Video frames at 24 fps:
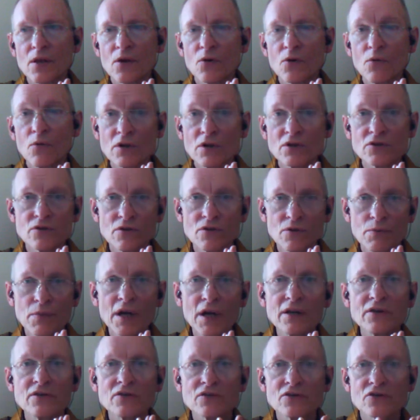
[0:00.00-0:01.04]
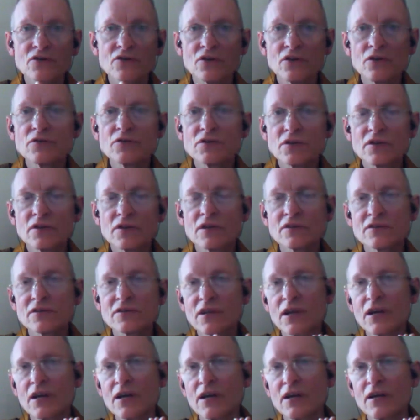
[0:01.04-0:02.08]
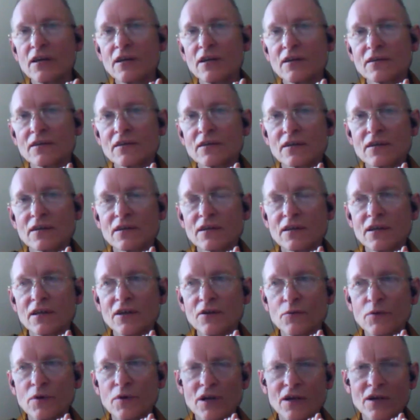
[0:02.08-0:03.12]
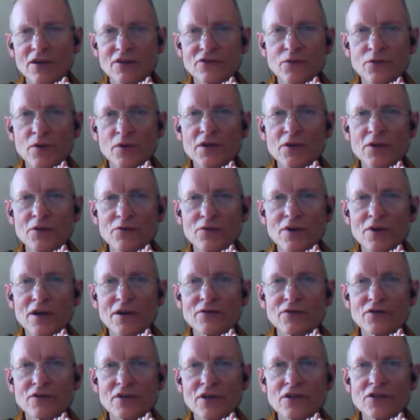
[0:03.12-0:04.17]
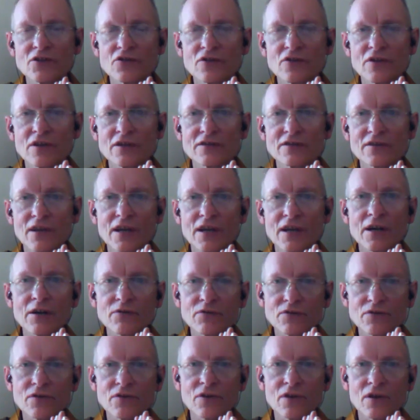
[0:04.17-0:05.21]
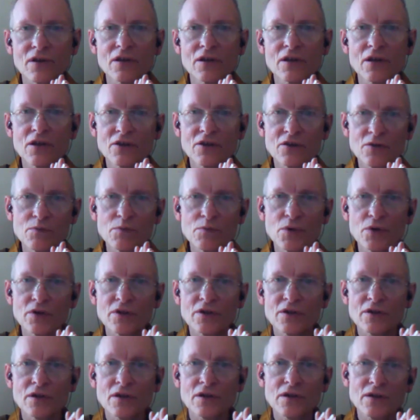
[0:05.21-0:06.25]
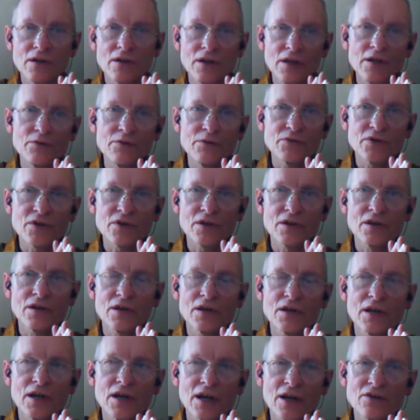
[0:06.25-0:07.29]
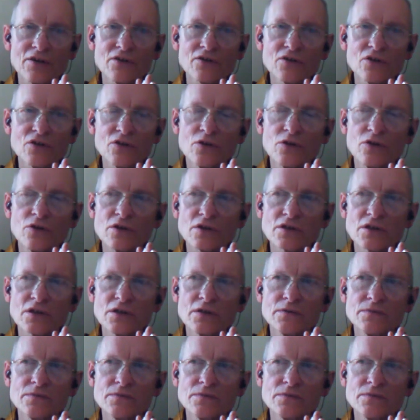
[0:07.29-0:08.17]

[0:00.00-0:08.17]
Which remains true to this day. Here we are 25 centuries after the Buddha lived and taught.